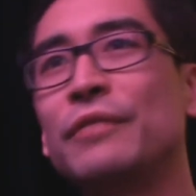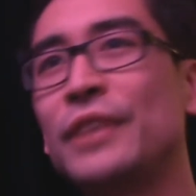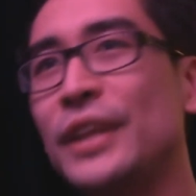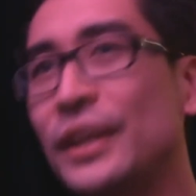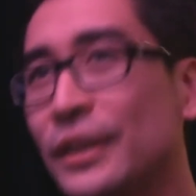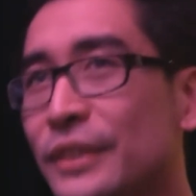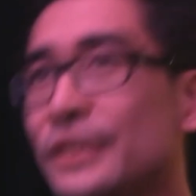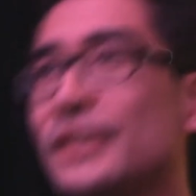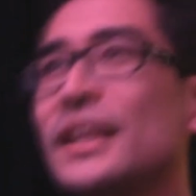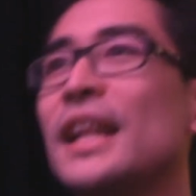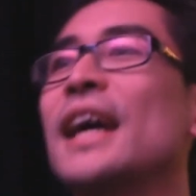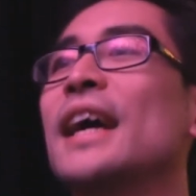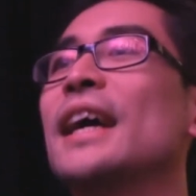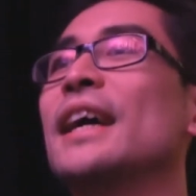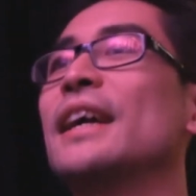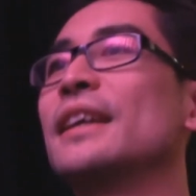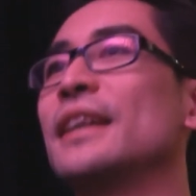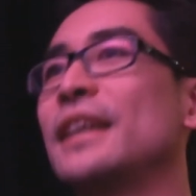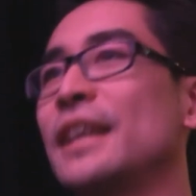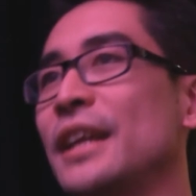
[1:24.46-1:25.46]
feels
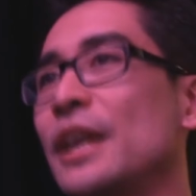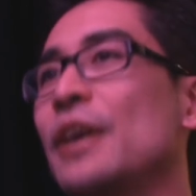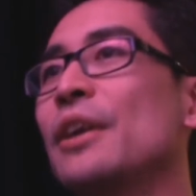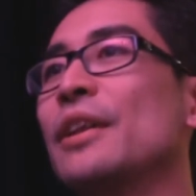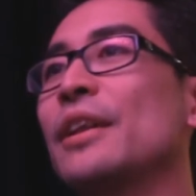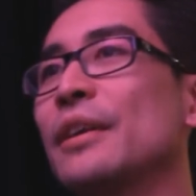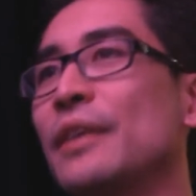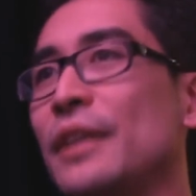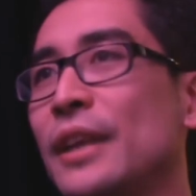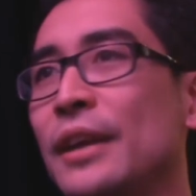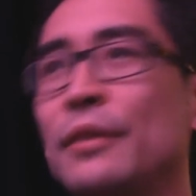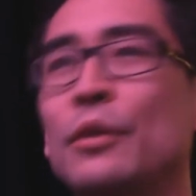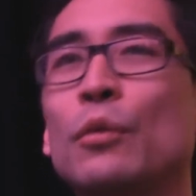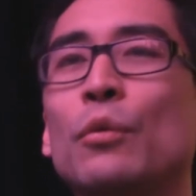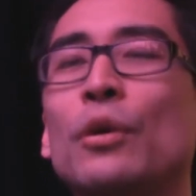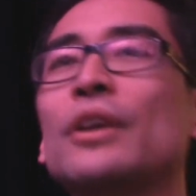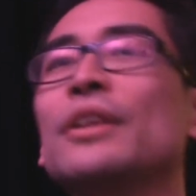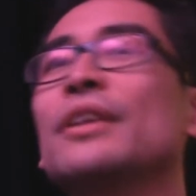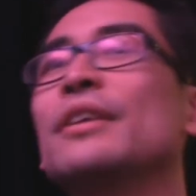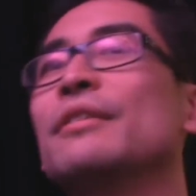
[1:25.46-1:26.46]
like, you know,
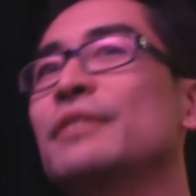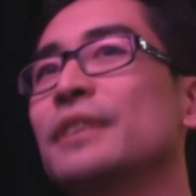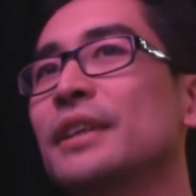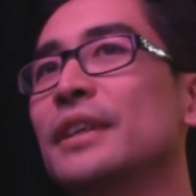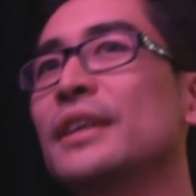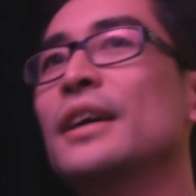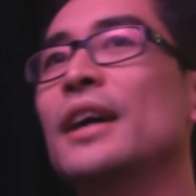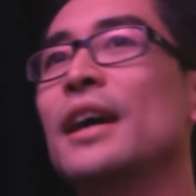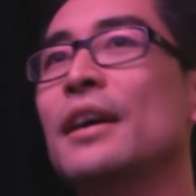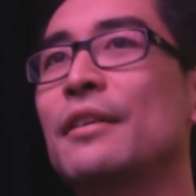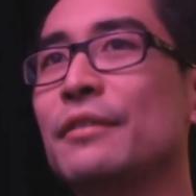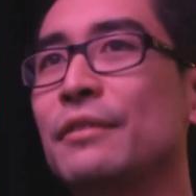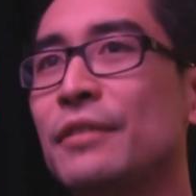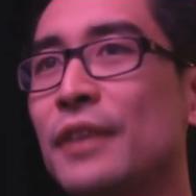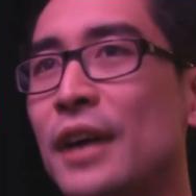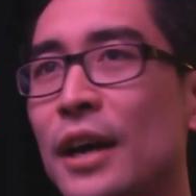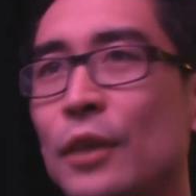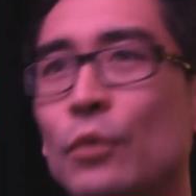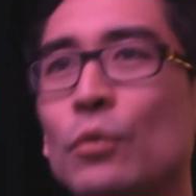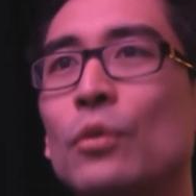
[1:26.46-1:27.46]
the world of
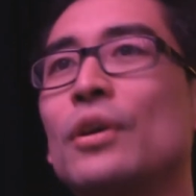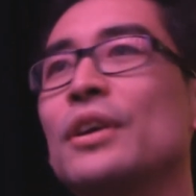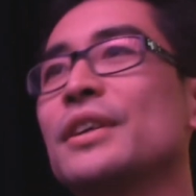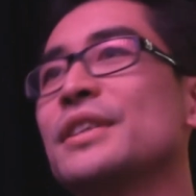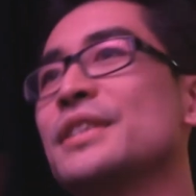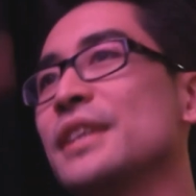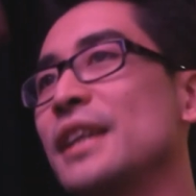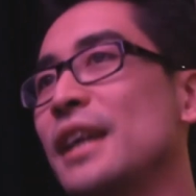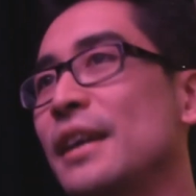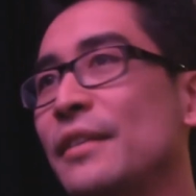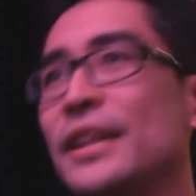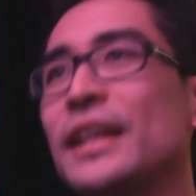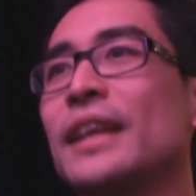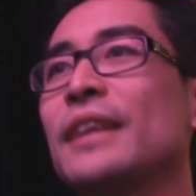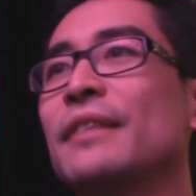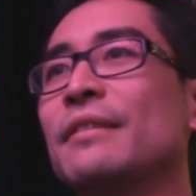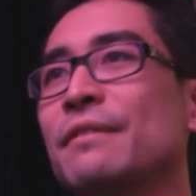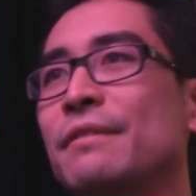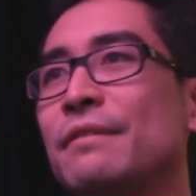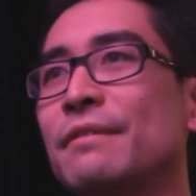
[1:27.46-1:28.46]
Hogwarts and
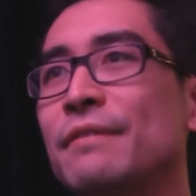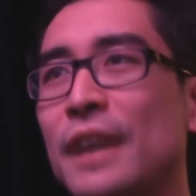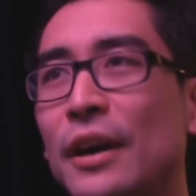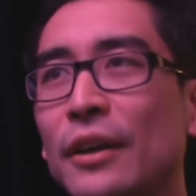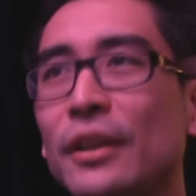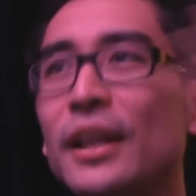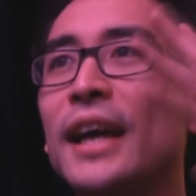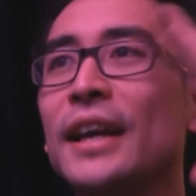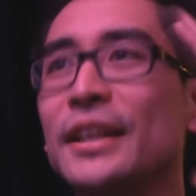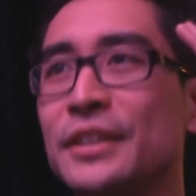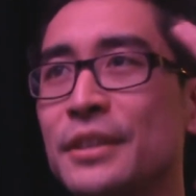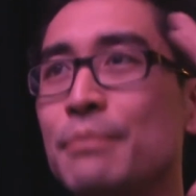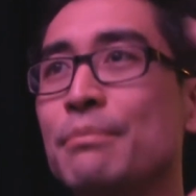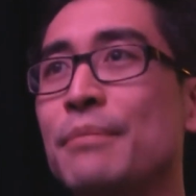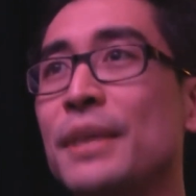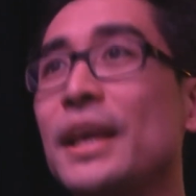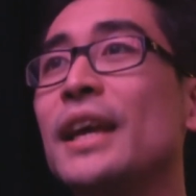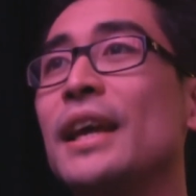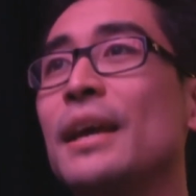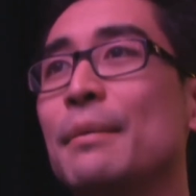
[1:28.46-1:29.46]
everything felt like to
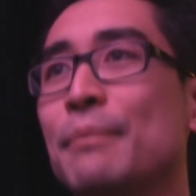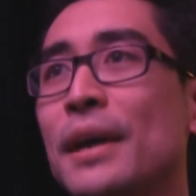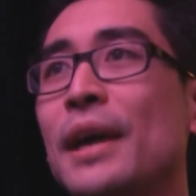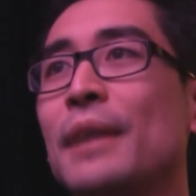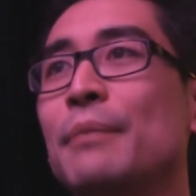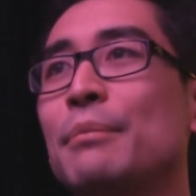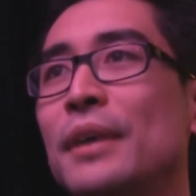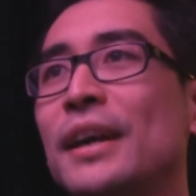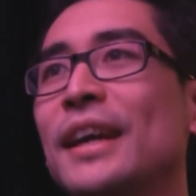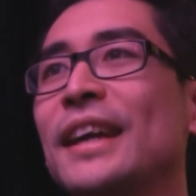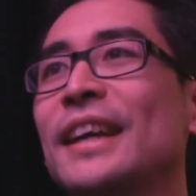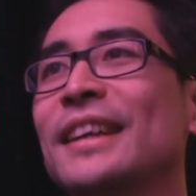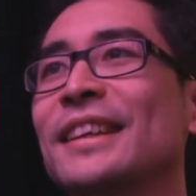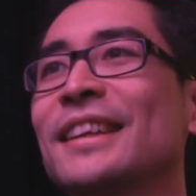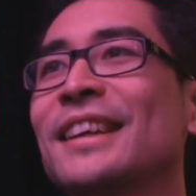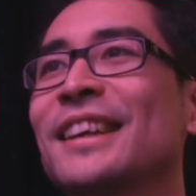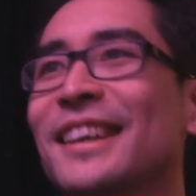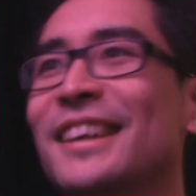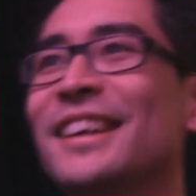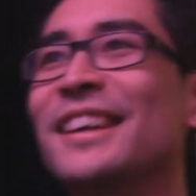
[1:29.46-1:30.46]
me in my brain
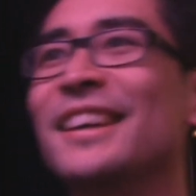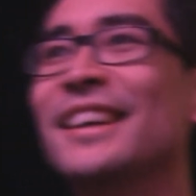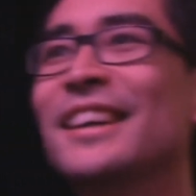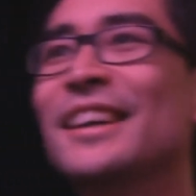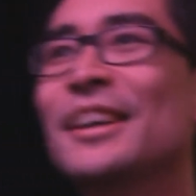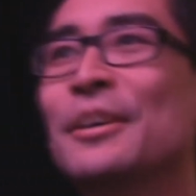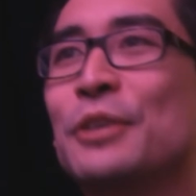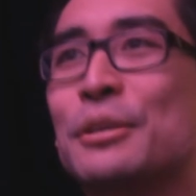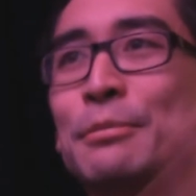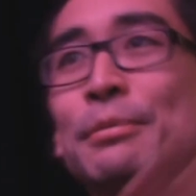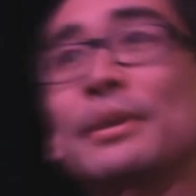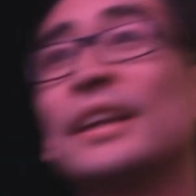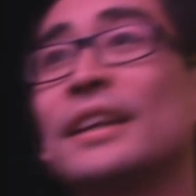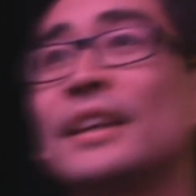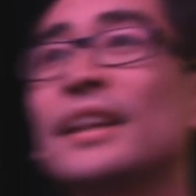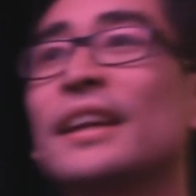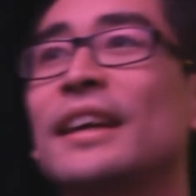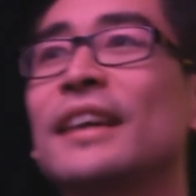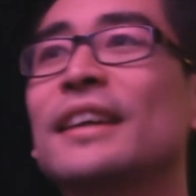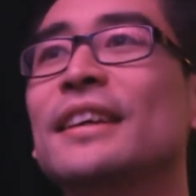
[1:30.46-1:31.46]
was pretty
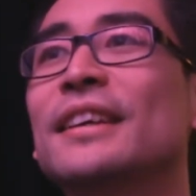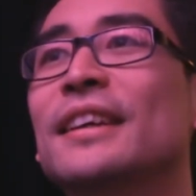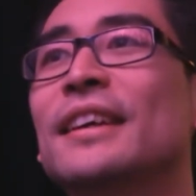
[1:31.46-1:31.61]
clear,